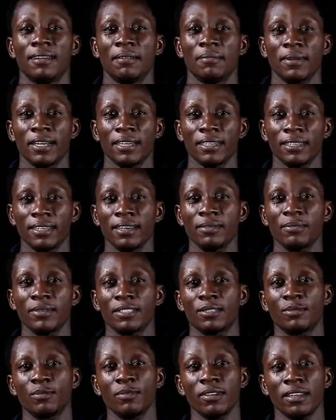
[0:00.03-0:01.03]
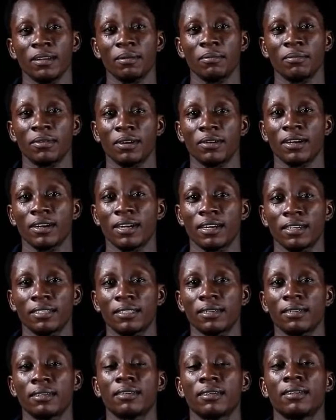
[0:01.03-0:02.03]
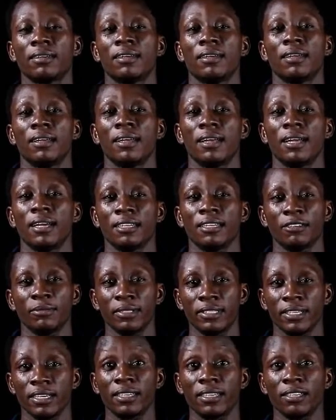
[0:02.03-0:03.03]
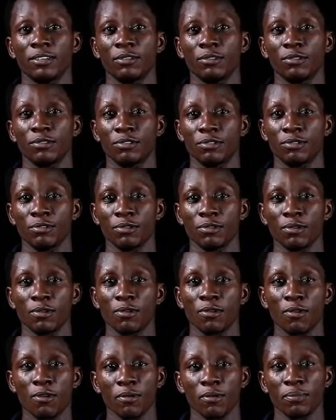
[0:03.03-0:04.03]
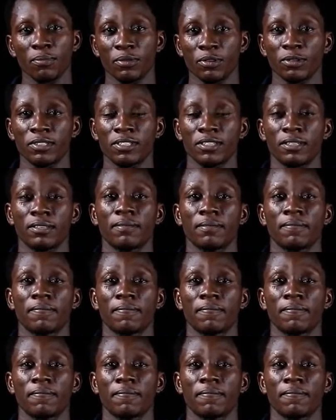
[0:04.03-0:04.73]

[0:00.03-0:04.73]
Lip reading: My name is William Brown Arthur, and I'll be taking you through computing.